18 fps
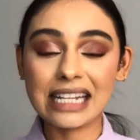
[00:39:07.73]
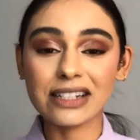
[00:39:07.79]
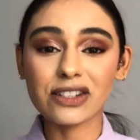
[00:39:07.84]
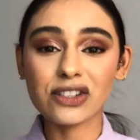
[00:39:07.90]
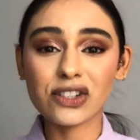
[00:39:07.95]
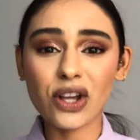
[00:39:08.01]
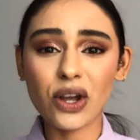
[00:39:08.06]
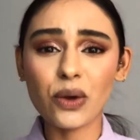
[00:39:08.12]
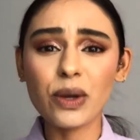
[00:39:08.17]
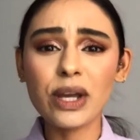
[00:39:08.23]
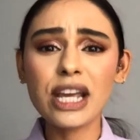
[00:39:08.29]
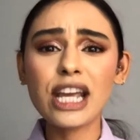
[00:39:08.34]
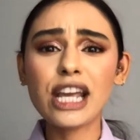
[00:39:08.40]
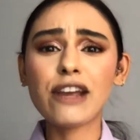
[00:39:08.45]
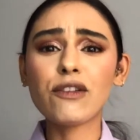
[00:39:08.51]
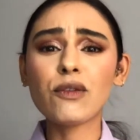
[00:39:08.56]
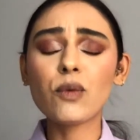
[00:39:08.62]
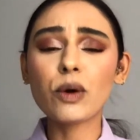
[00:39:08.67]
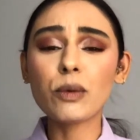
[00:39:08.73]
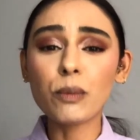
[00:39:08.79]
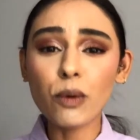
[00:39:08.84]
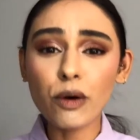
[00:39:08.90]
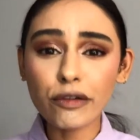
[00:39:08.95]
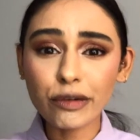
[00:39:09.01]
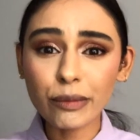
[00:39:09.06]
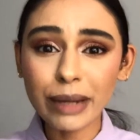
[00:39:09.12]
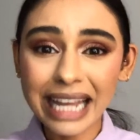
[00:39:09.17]
So if you want more
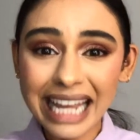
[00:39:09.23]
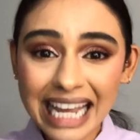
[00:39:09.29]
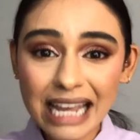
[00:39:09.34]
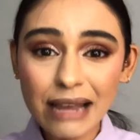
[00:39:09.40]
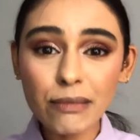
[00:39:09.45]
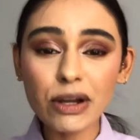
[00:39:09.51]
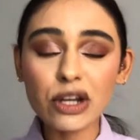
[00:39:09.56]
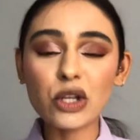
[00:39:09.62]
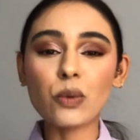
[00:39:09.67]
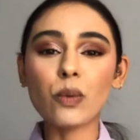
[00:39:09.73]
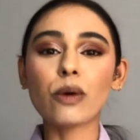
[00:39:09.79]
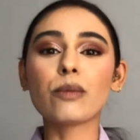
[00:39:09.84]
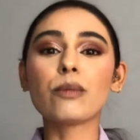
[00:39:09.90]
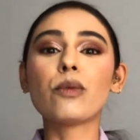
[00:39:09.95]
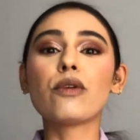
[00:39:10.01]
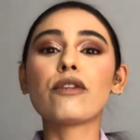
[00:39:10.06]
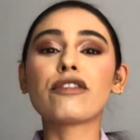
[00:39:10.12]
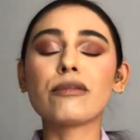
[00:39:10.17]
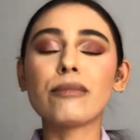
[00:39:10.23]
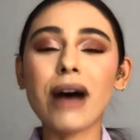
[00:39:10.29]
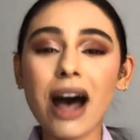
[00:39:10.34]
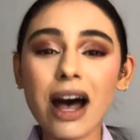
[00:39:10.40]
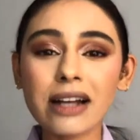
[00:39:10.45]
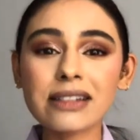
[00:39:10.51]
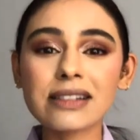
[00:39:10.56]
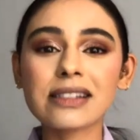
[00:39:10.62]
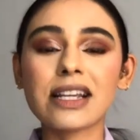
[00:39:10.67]
from him and you want more from
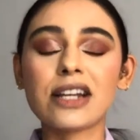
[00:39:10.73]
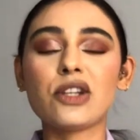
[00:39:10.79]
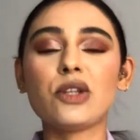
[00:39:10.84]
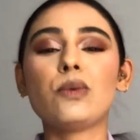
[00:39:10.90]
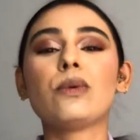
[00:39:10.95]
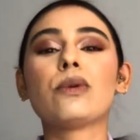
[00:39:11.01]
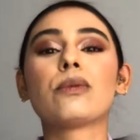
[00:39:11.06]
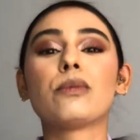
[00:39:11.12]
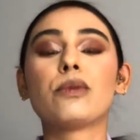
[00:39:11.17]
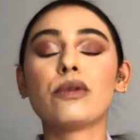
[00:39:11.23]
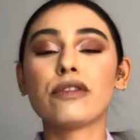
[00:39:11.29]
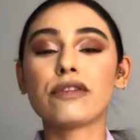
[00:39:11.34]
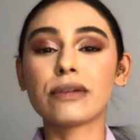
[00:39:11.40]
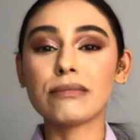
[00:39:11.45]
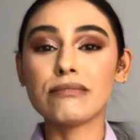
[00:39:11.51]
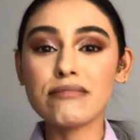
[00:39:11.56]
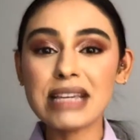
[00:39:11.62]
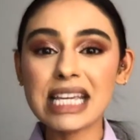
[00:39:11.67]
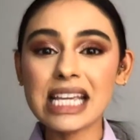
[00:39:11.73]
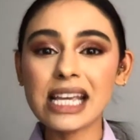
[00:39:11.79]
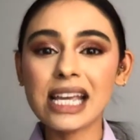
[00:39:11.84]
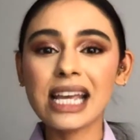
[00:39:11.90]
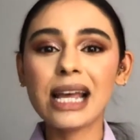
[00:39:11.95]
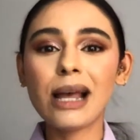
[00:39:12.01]
us and you want more from me,